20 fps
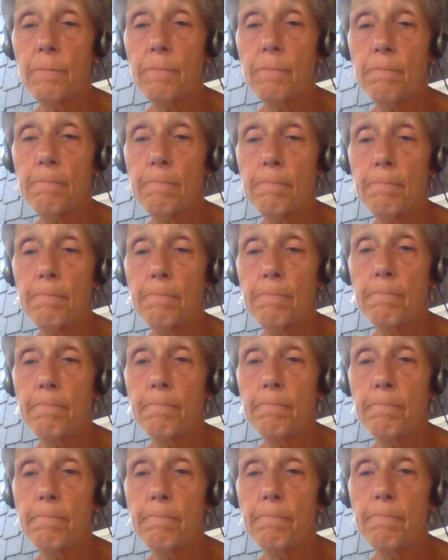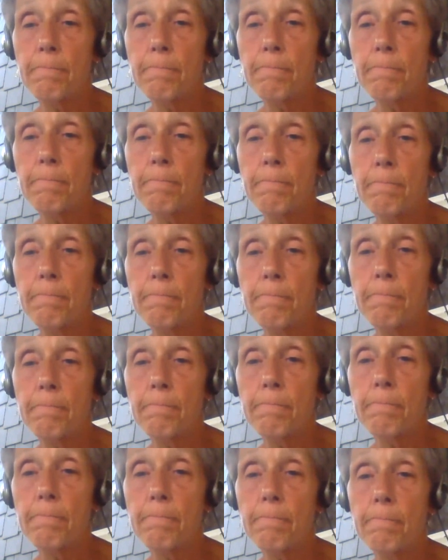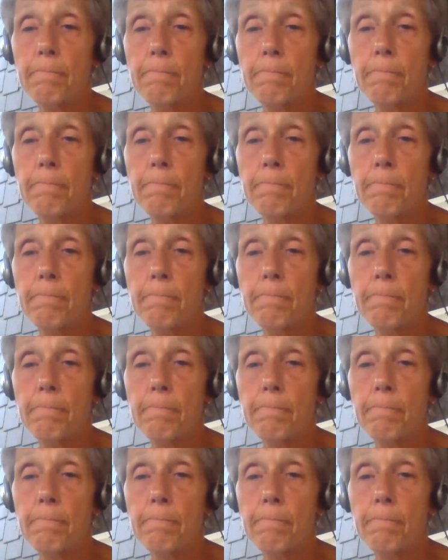(silence)